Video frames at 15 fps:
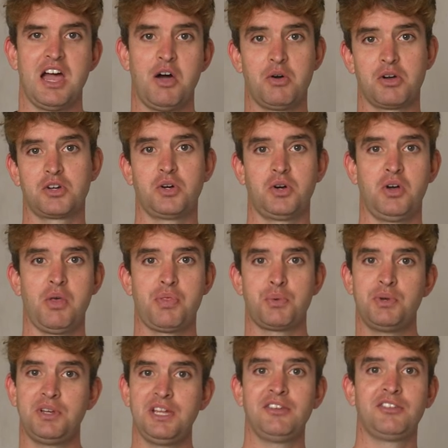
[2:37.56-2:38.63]
Our Core
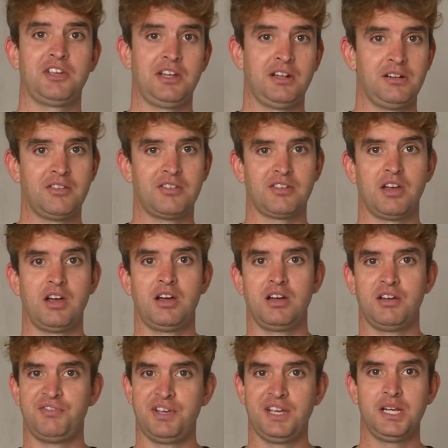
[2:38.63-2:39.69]
3D saddles
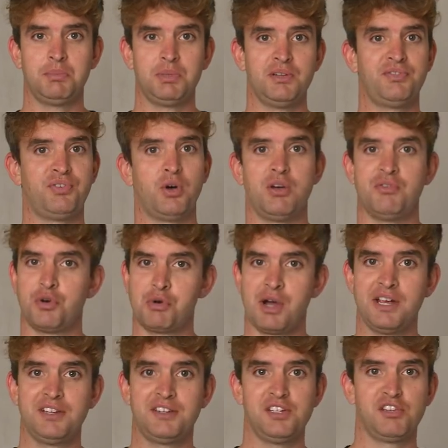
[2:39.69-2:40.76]
are available for a
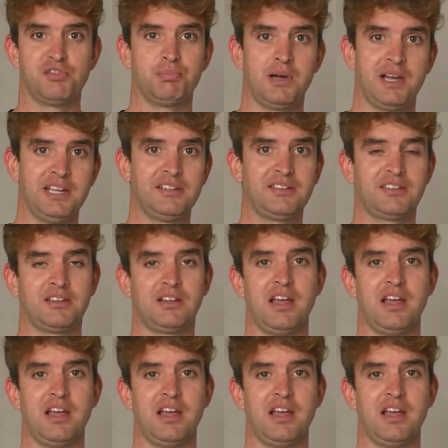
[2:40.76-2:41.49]
variety of bikes